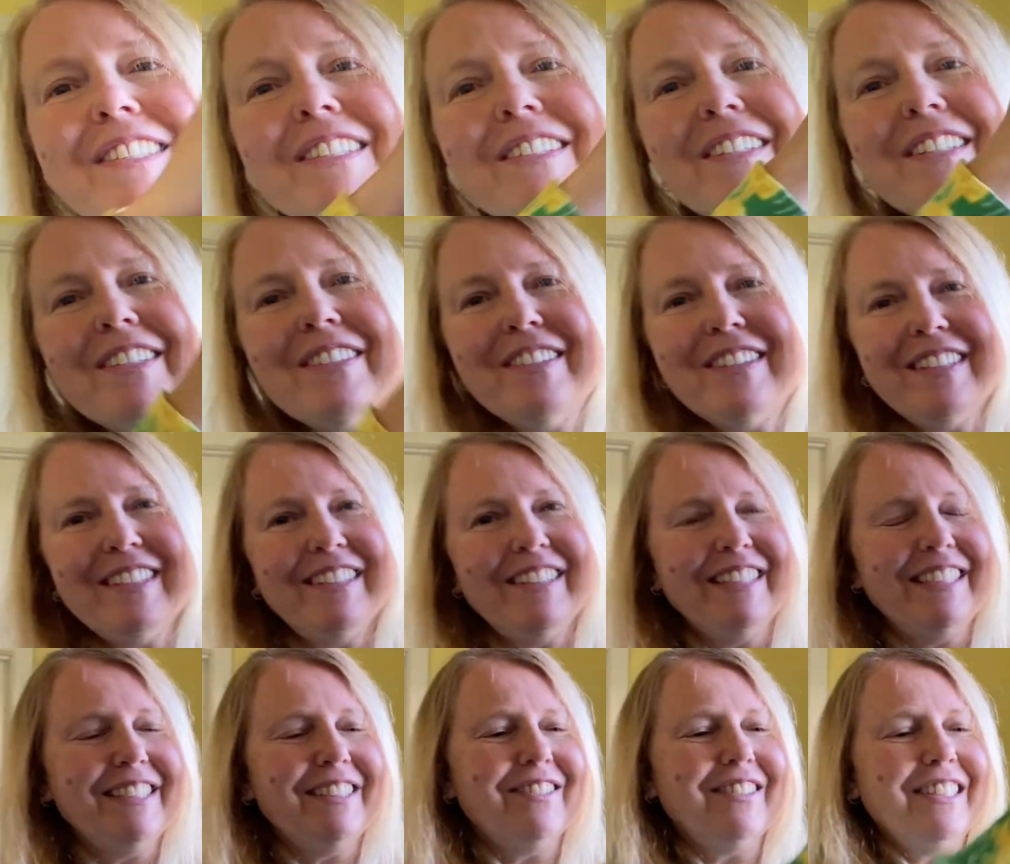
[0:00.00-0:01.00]
So I thought, oh,
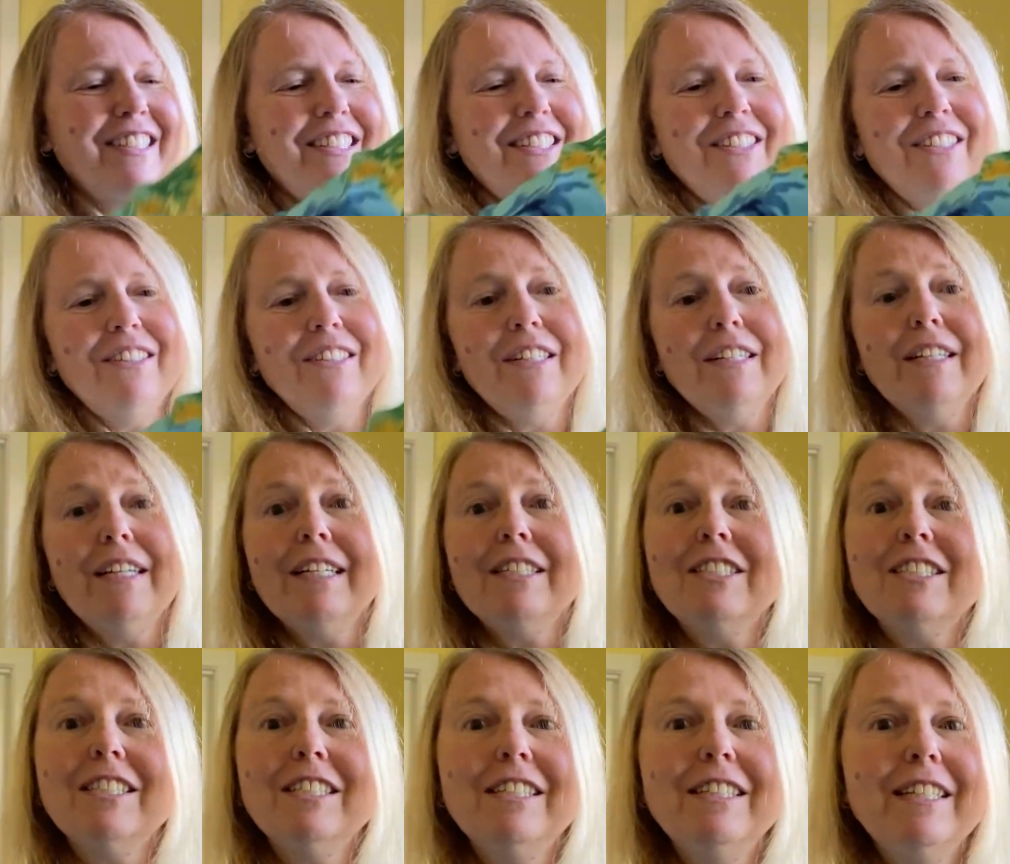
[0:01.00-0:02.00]
that's really cute. And
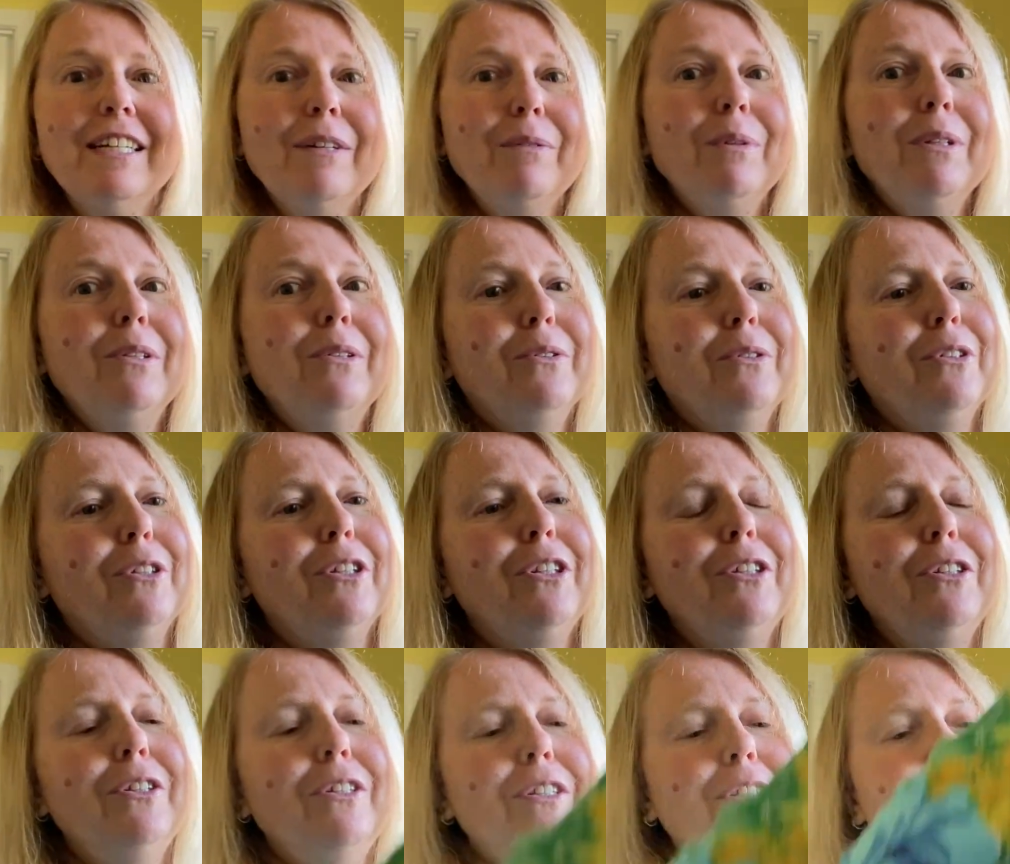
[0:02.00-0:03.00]
actually they would look
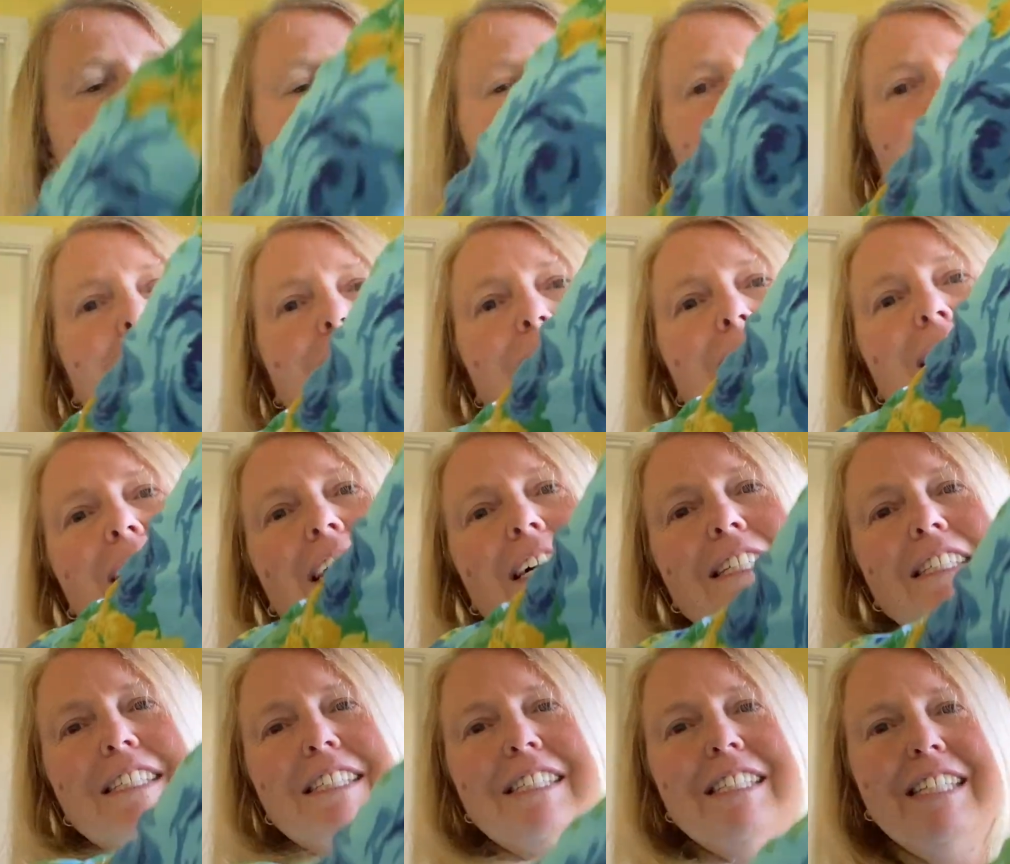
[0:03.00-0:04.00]
cute
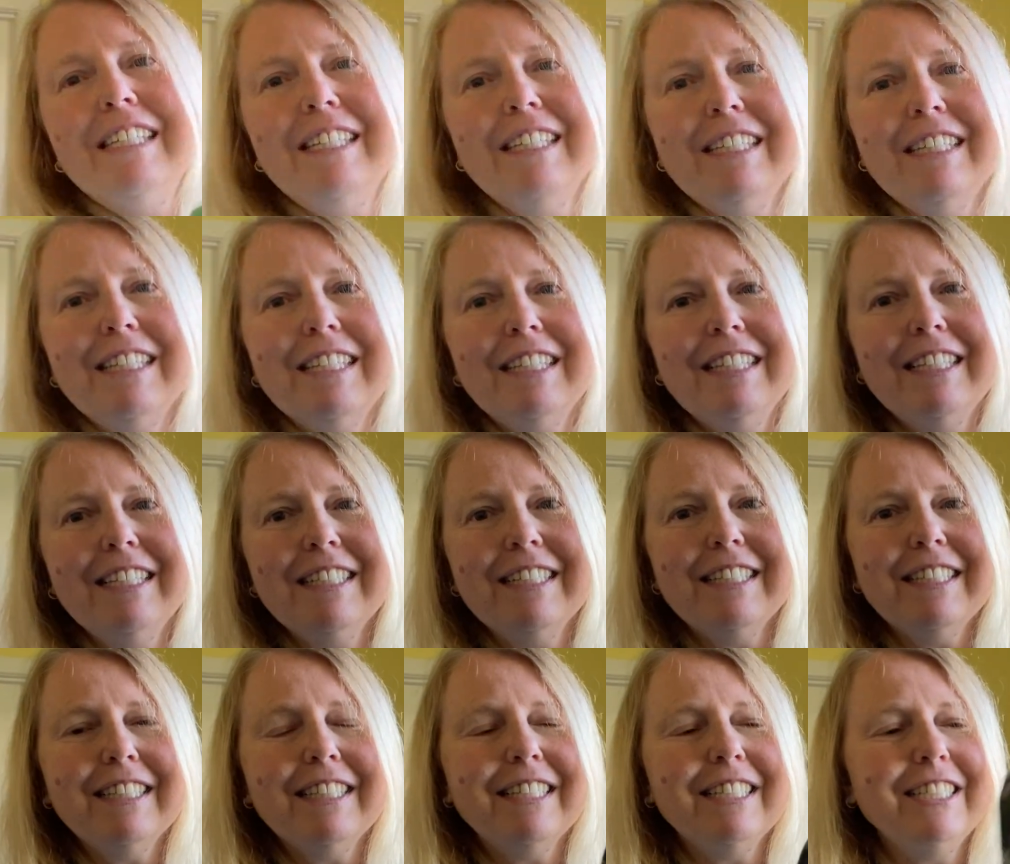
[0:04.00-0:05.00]
underneath
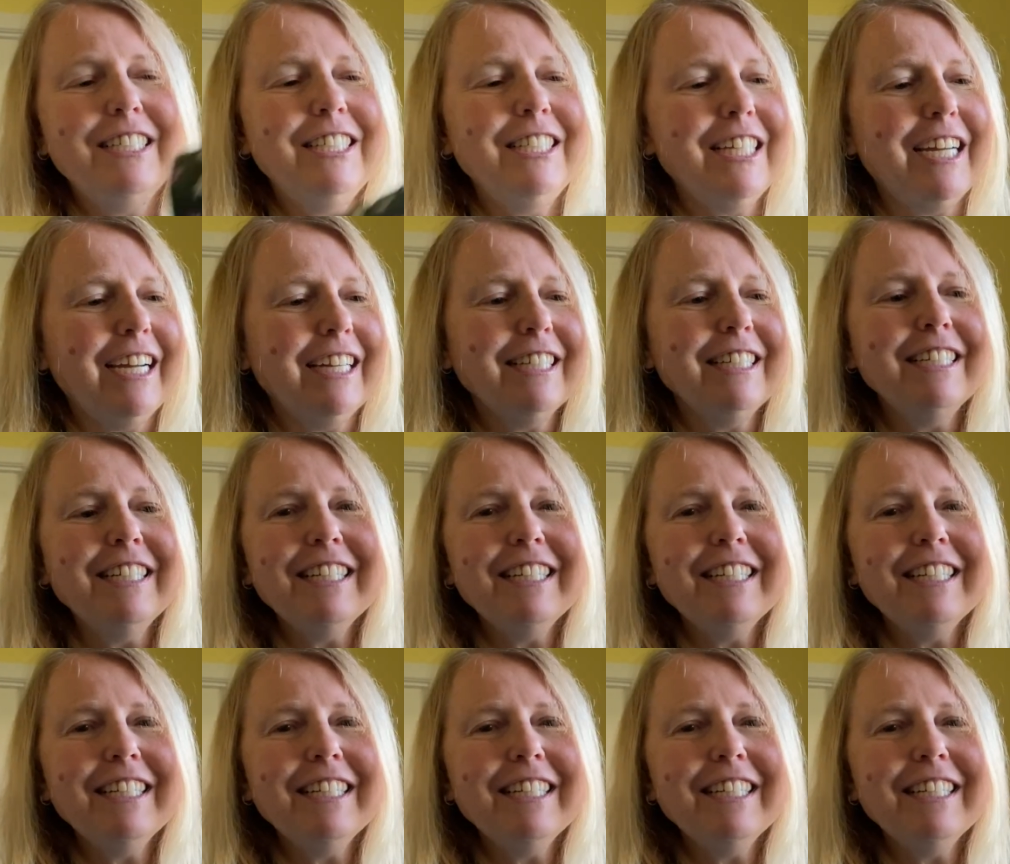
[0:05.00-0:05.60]
this jacket.